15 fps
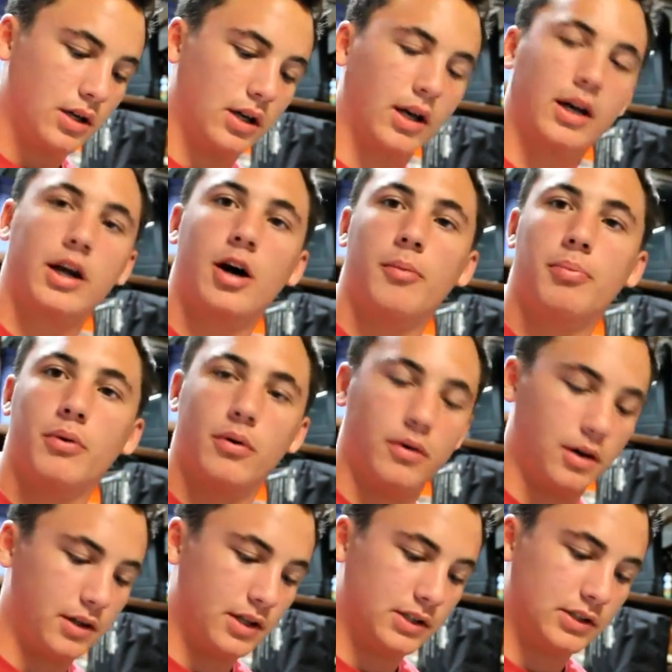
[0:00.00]
Got a couple
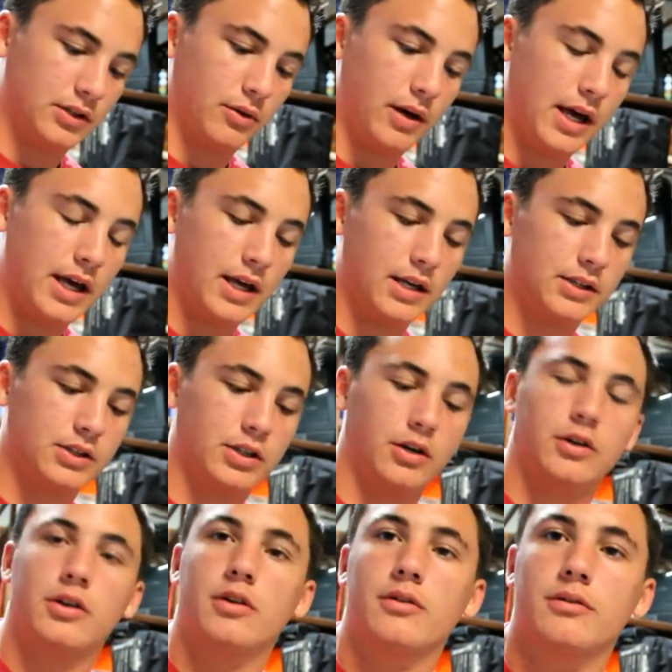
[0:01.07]
of these little heads, you
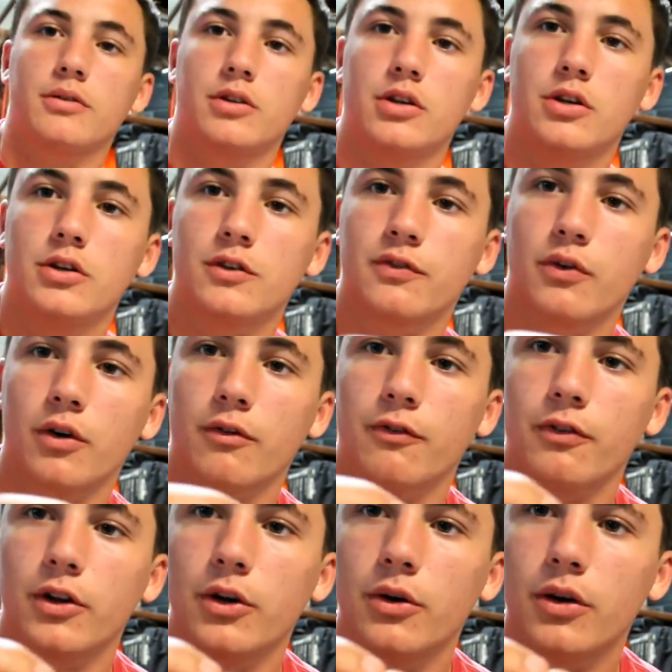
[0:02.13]
know, you use for a
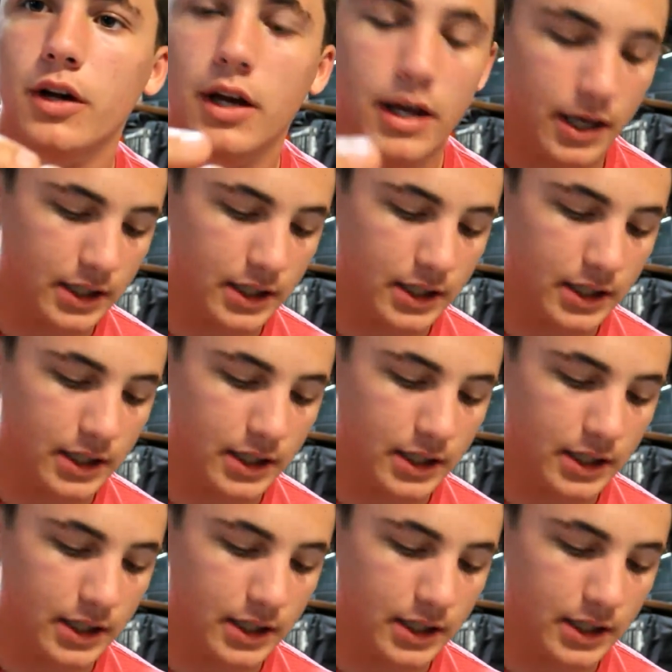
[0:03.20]
fluke.